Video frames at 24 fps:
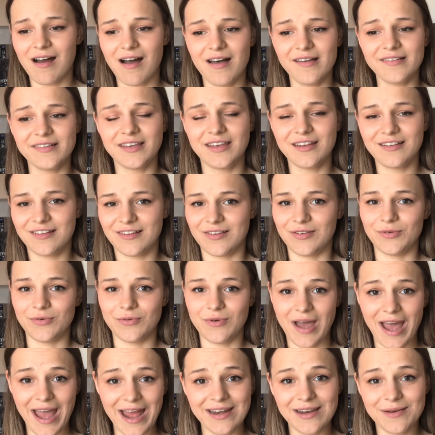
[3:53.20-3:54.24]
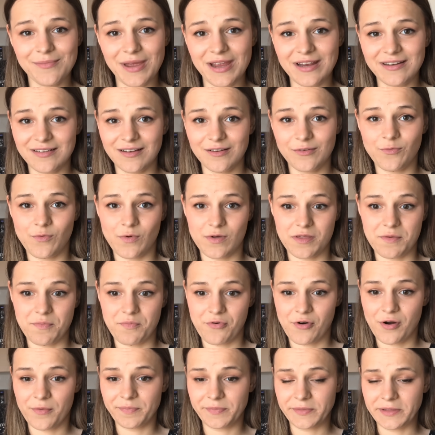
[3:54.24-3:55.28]
ask it to animate it with a
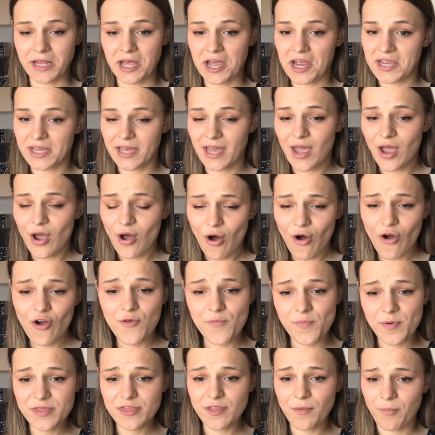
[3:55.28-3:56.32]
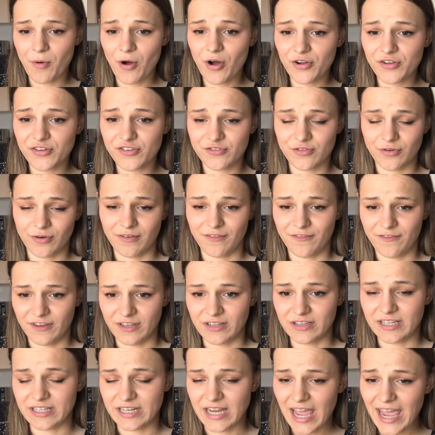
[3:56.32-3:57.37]
prompt like, open the box to
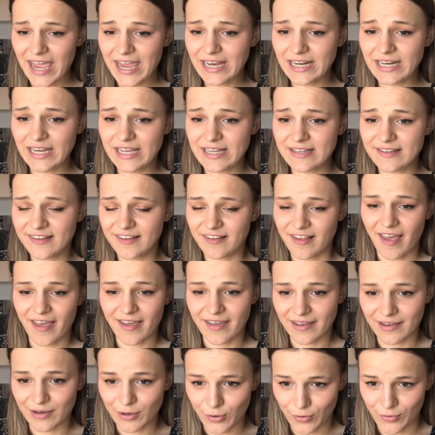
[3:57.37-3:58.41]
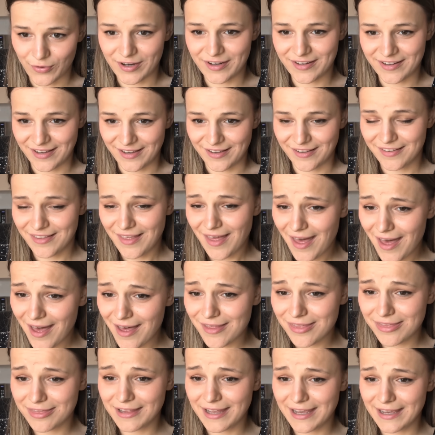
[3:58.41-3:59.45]
reveal an alien saying, greetings,
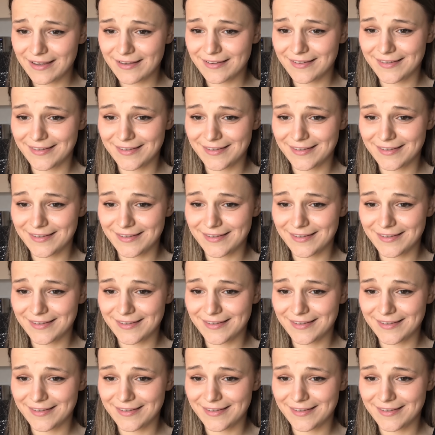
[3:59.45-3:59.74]
Earthlings.